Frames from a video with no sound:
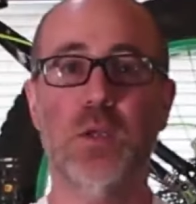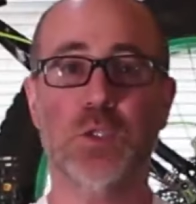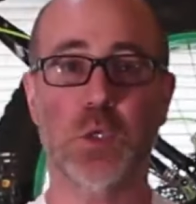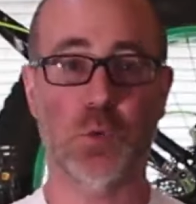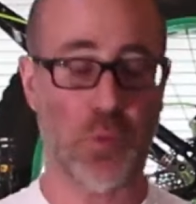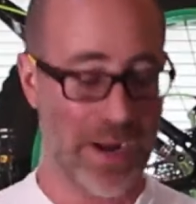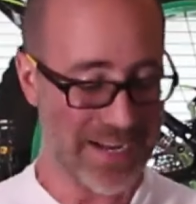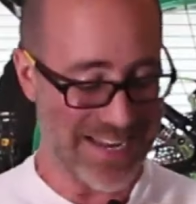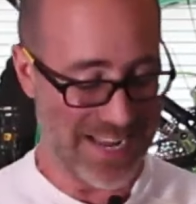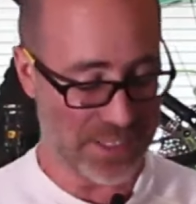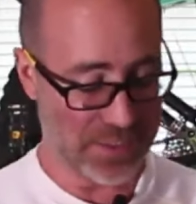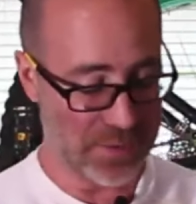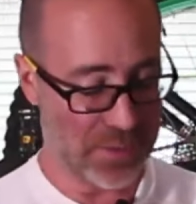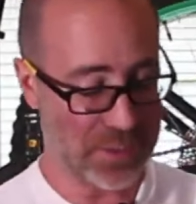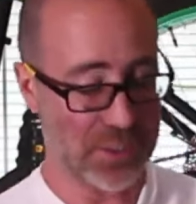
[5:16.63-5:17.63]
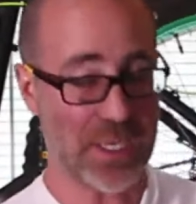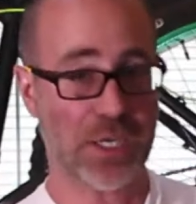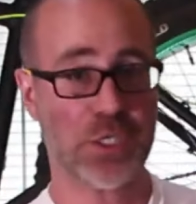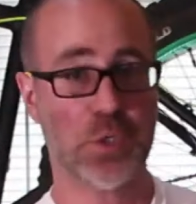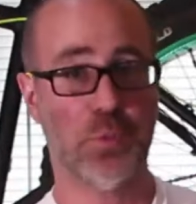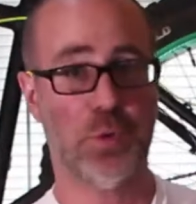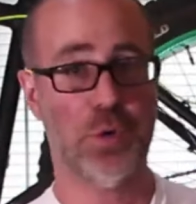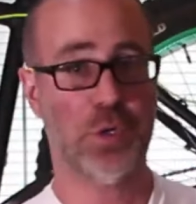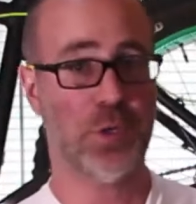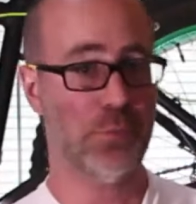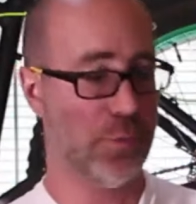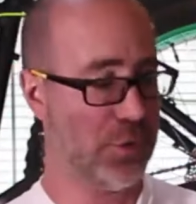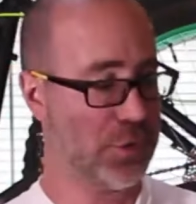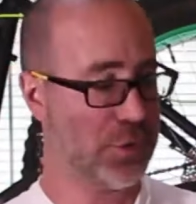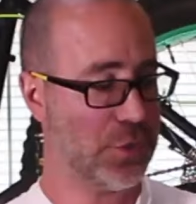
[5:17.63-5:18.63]
So right next to the section where you can
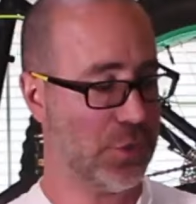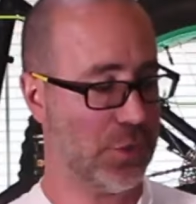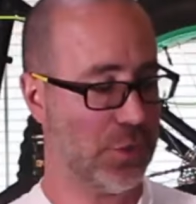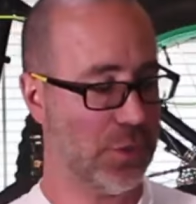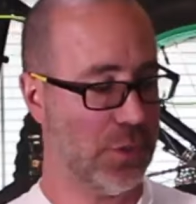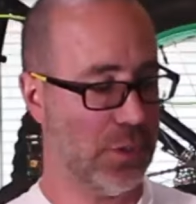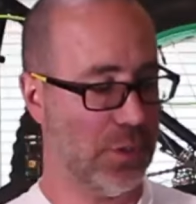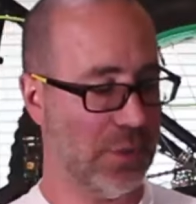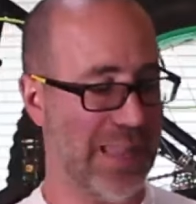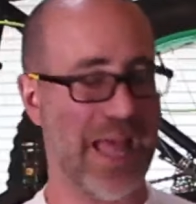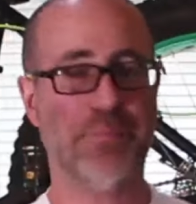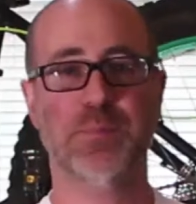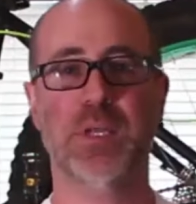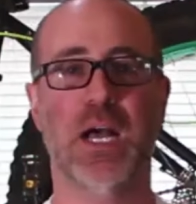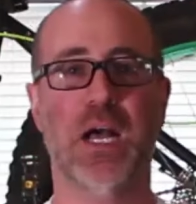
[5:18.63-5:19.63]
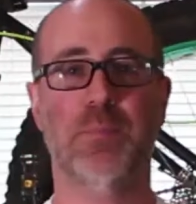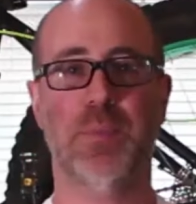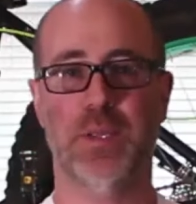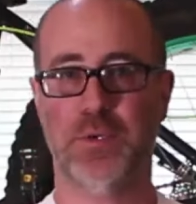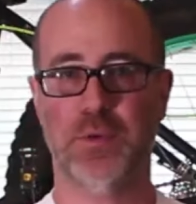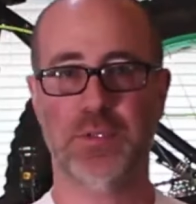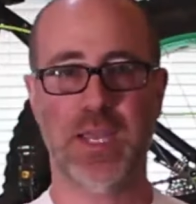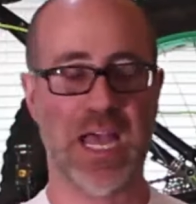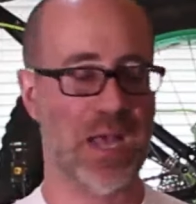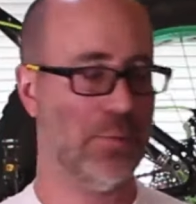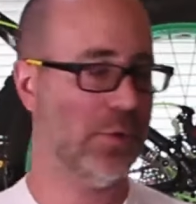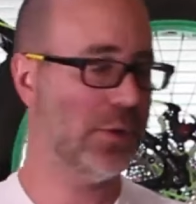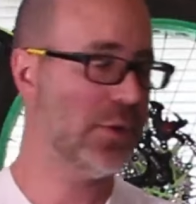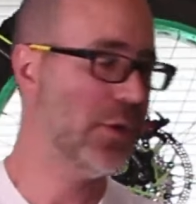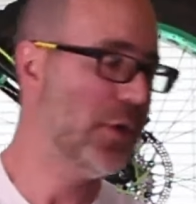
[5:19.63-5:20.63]
put your laptop and your
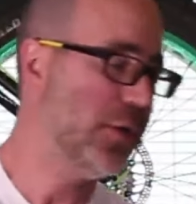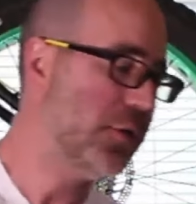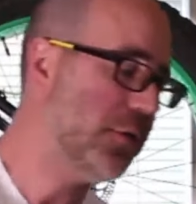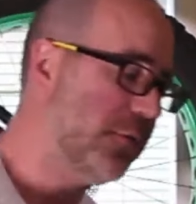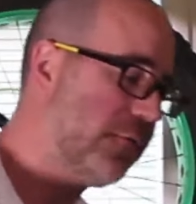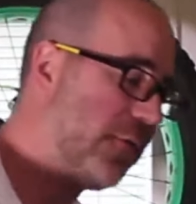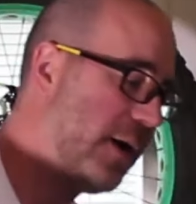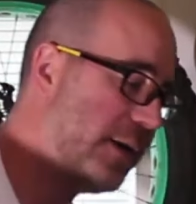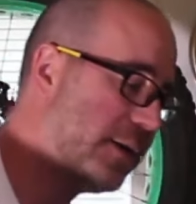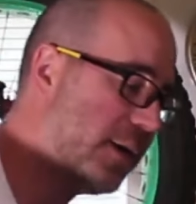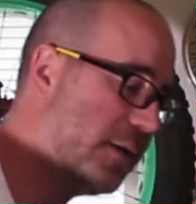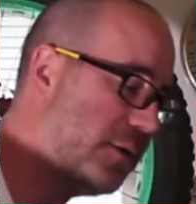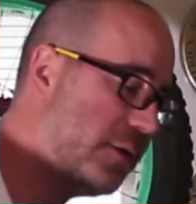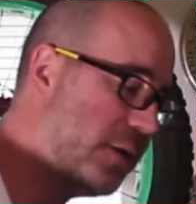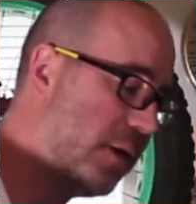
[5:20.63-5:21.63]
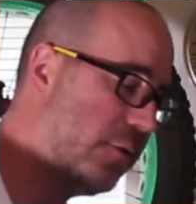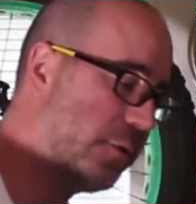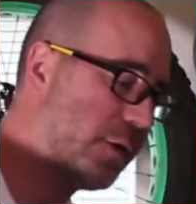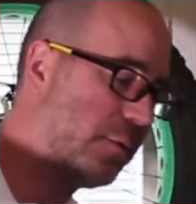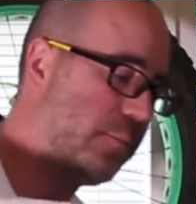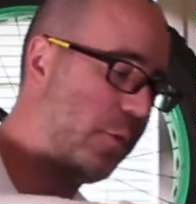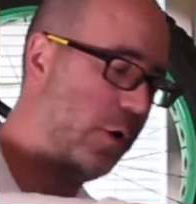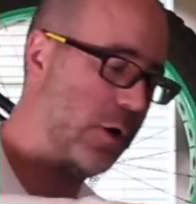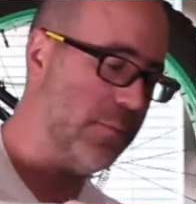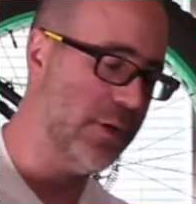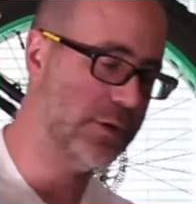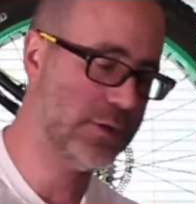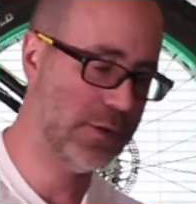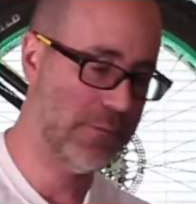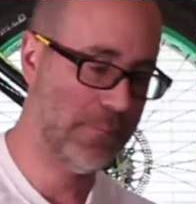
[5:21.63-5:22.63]
tablet, you'll find another
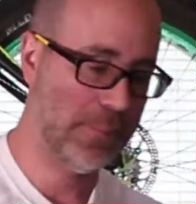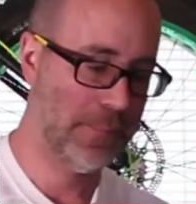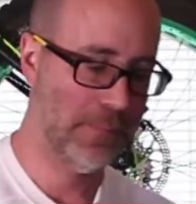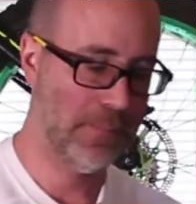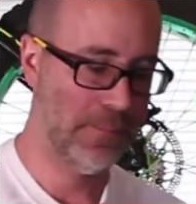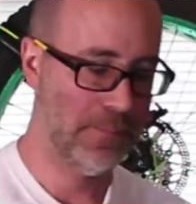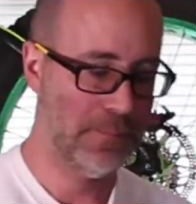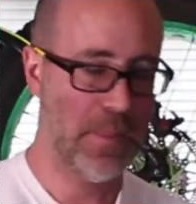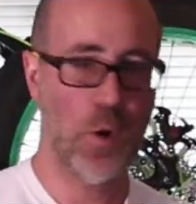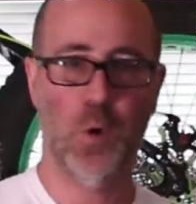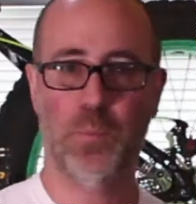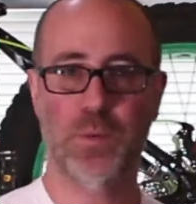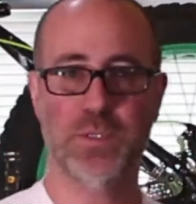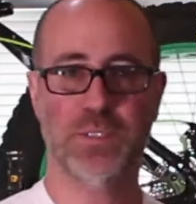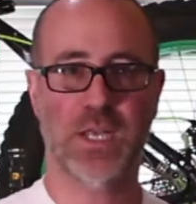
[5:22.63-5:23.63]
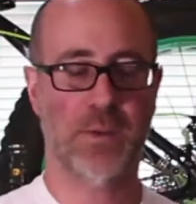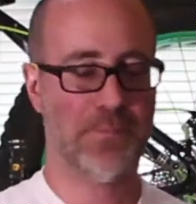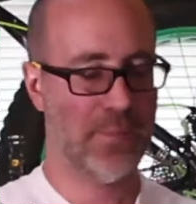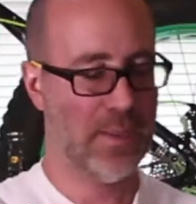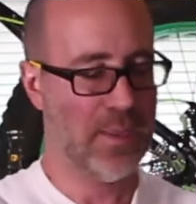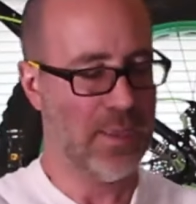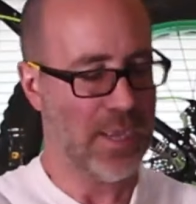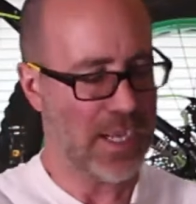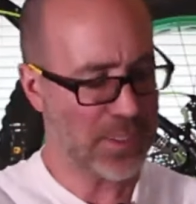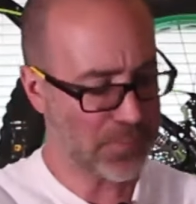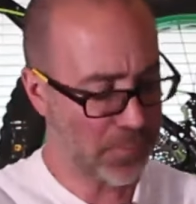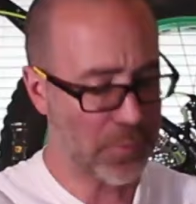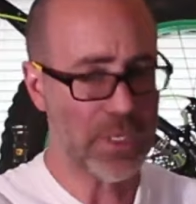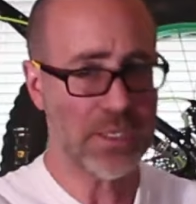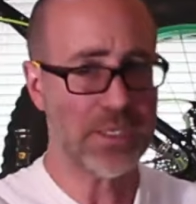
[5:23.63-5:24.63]
compartment that opens up. It's
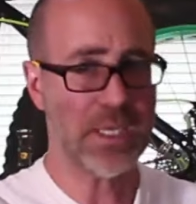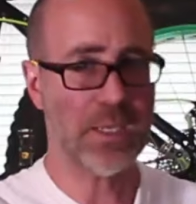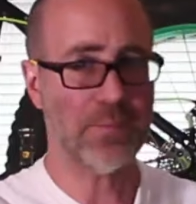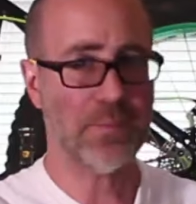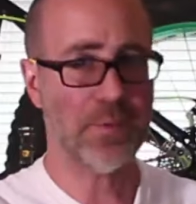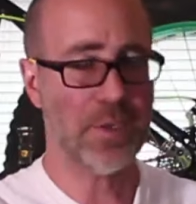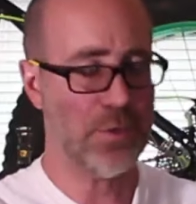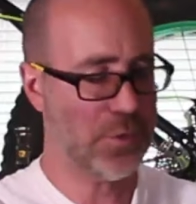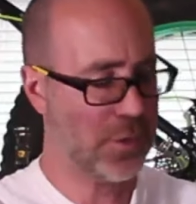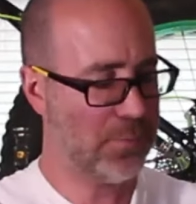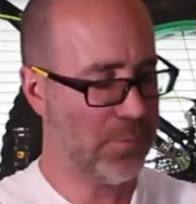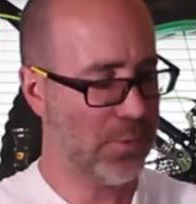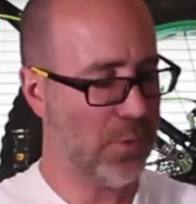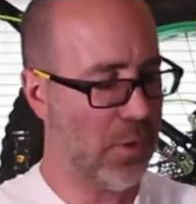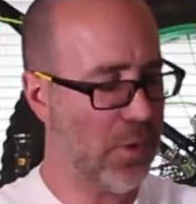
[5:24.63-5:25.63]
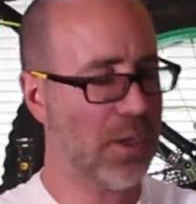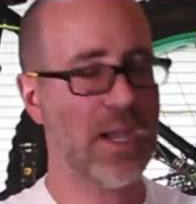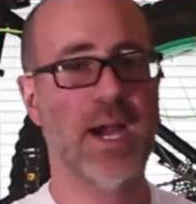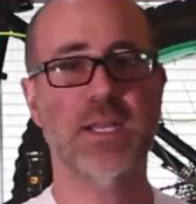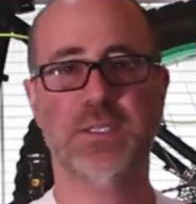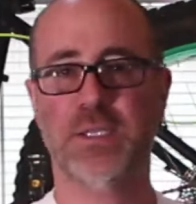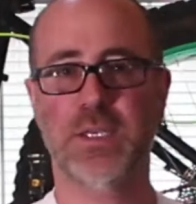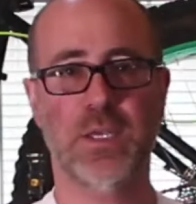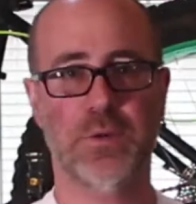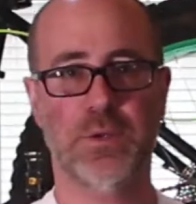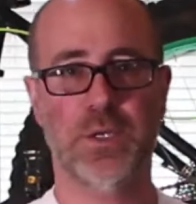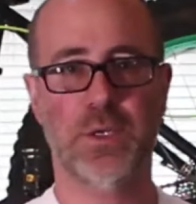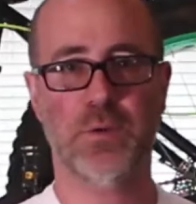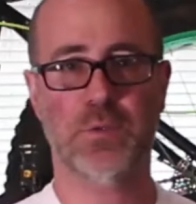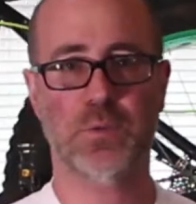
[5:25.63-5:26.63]
pretty deep and you can put all kinds of gear
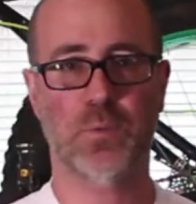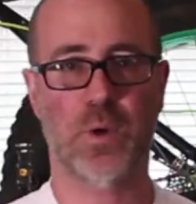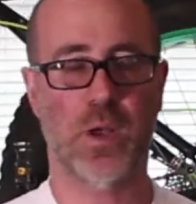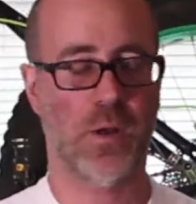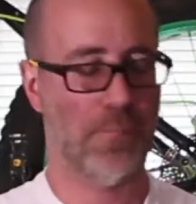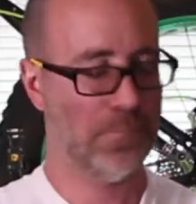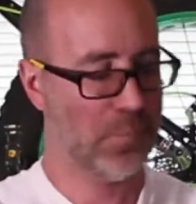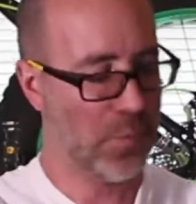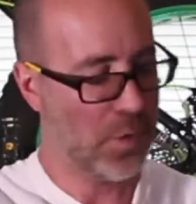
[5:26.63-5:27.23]
in here as well.